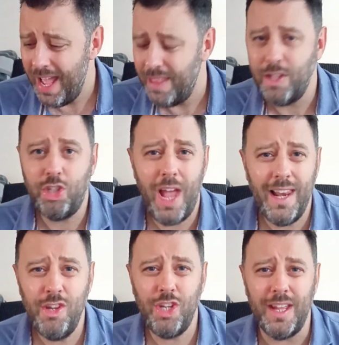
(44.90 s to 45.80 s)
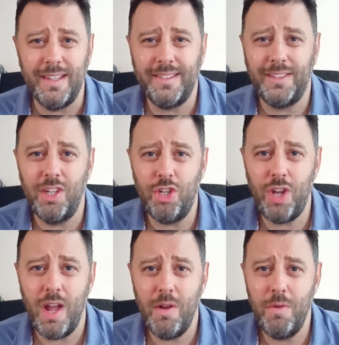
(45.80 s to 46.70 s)
the challenge is to
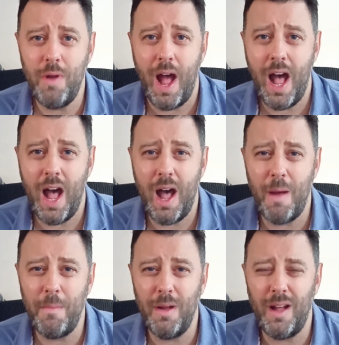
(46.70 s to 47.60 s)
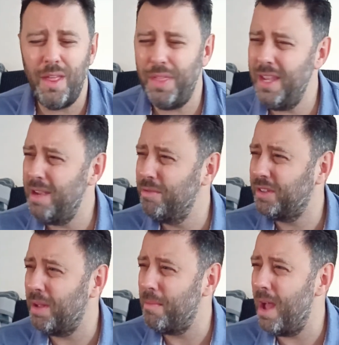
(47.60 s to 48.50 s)
show, I think it
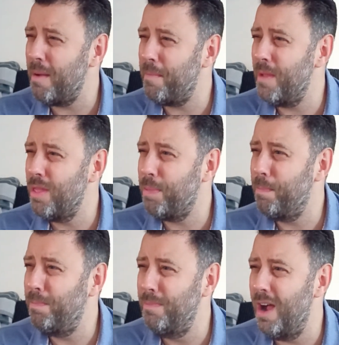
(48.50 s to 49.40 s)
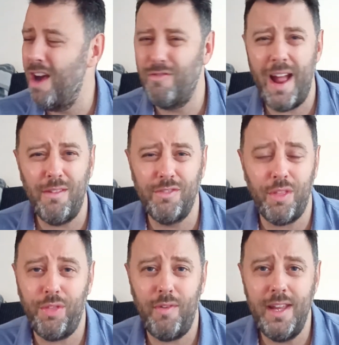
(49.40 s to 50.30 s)
was around
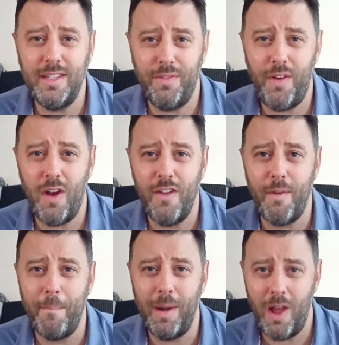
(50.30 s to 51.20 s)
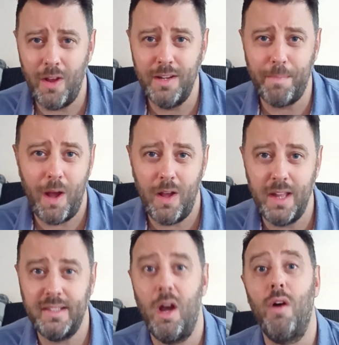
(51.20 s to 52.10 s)
3 to 5 blind
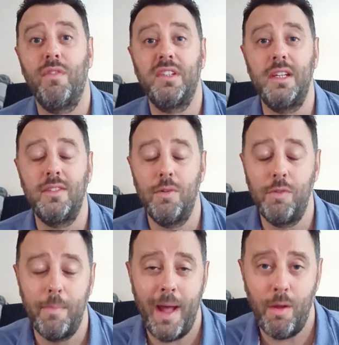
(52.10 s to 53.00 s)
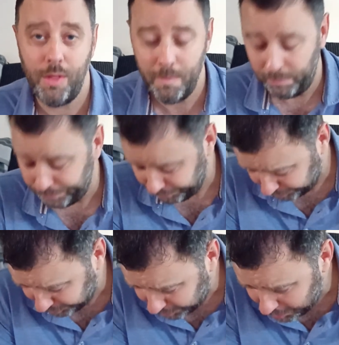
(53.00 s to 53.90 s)
buys, obviously talk about them,
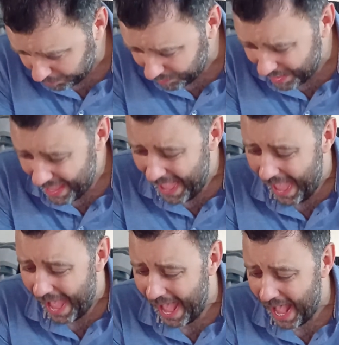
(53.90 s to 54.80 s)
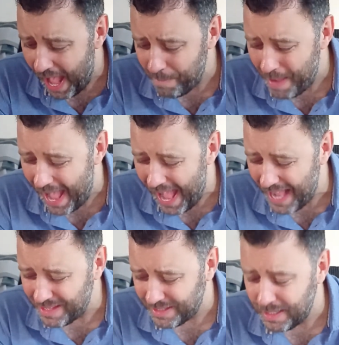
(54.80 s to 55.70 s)

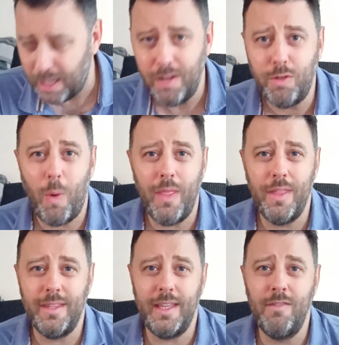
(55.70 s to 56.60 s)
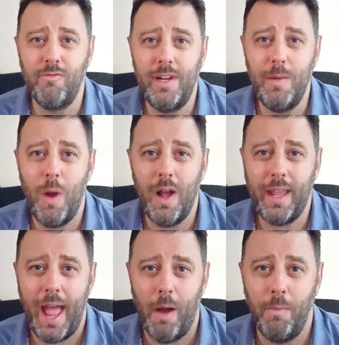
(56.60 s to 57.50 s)
and include one that didn't really
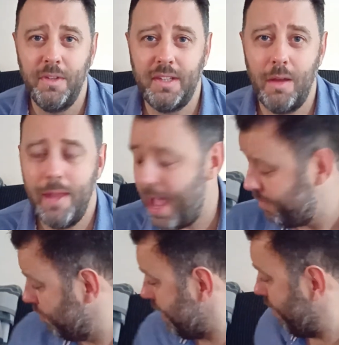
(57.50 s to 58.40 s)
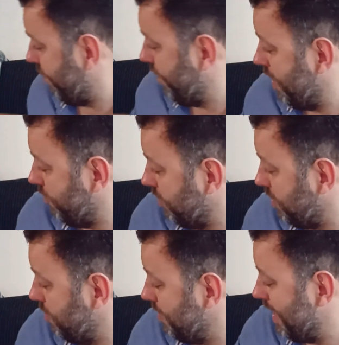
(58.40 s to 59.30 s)
work out. So yeah, without further
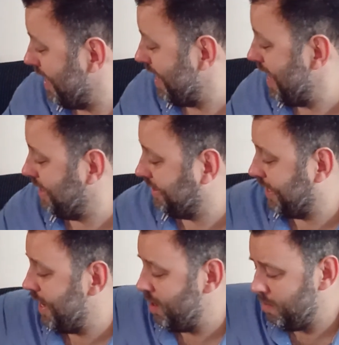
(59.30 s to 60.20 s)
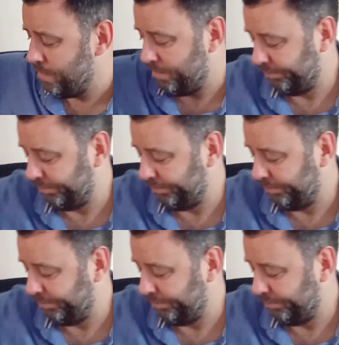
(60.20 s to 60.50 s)
ado, let's get on.